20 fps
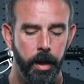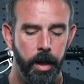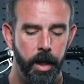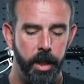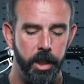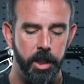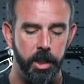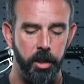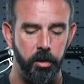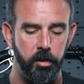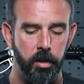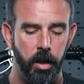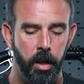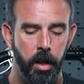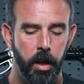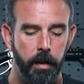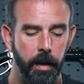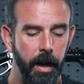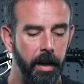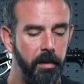It's just,
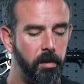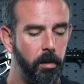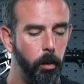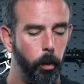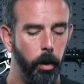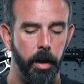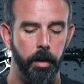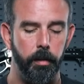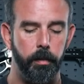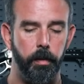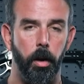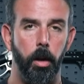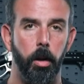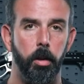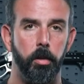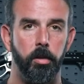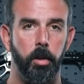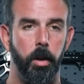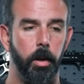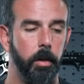that's the way it
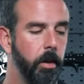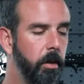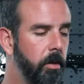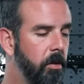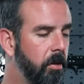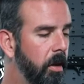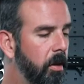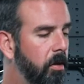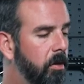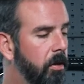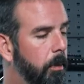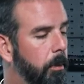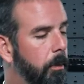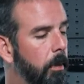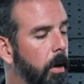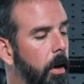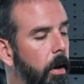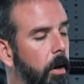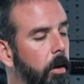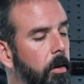falls on this system.
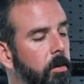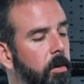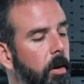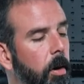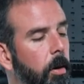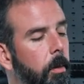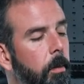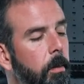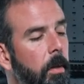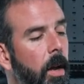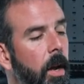So,